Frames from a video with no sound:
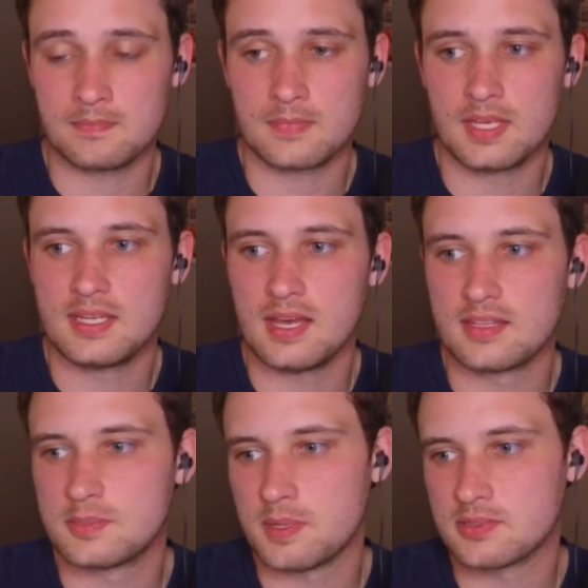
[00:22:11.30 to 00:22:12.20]
Yeah, the
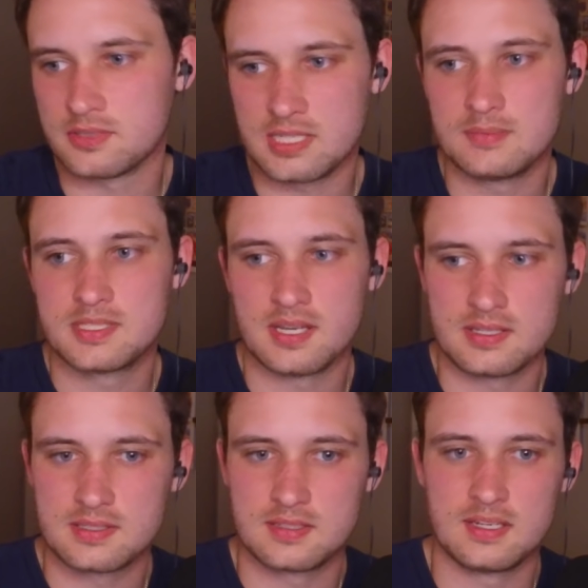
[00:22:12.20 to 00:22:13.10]
special teams
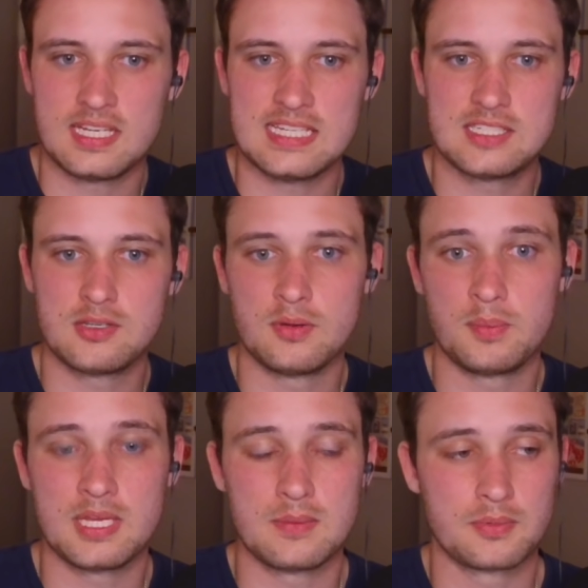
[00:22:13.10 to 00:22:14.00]
does need to
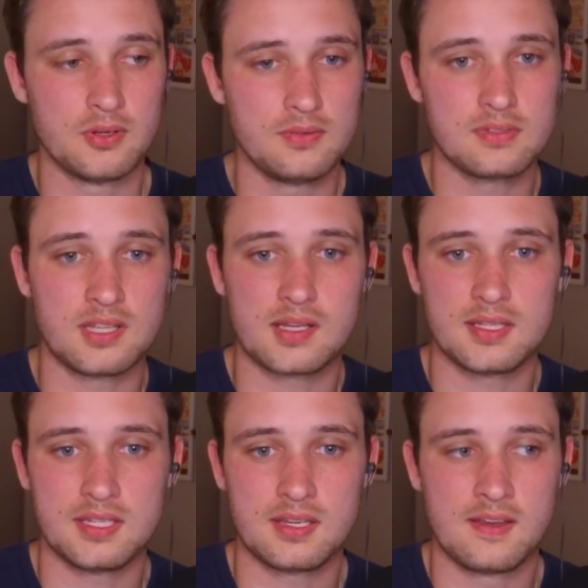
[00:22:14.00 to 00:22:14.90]
be improved.
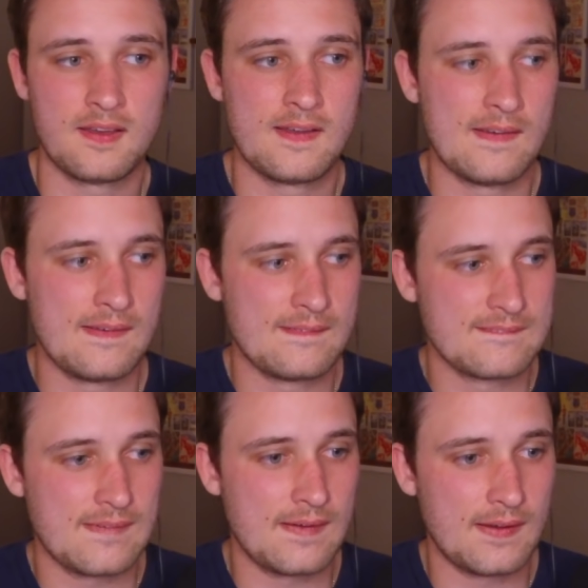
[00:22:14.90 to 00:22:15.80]
Luckily,
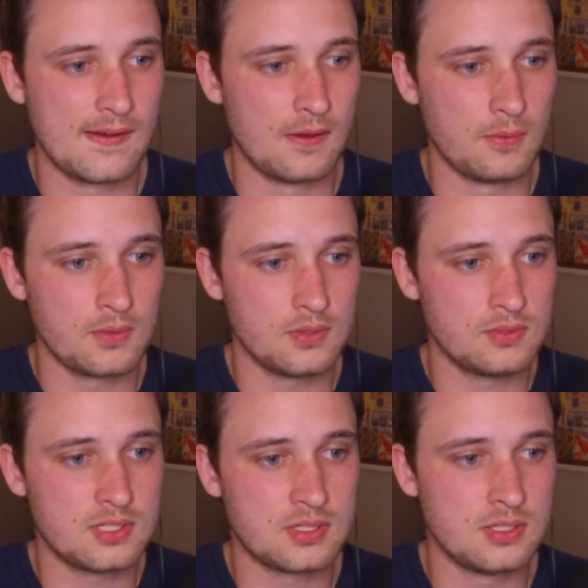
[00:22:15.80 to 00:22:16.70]
you
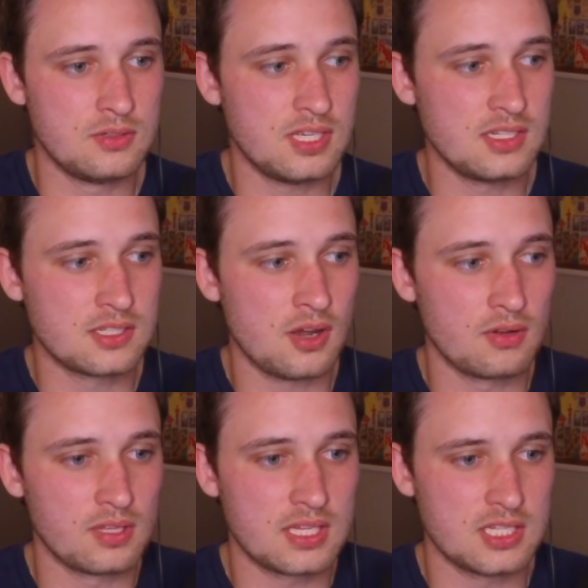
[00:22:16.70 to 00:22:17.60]
didn't
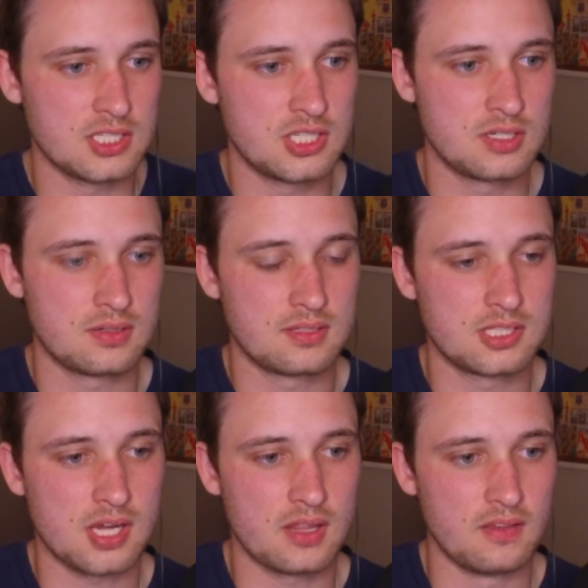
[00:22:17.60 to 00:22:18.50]
totally get
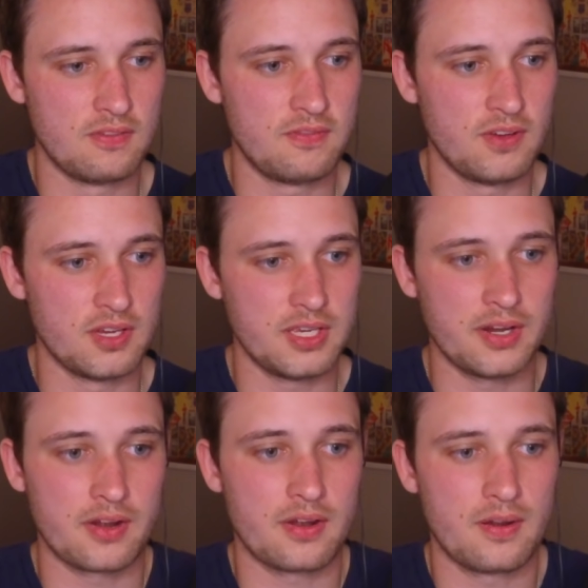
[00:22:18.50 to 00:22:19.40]
shot in the foot here.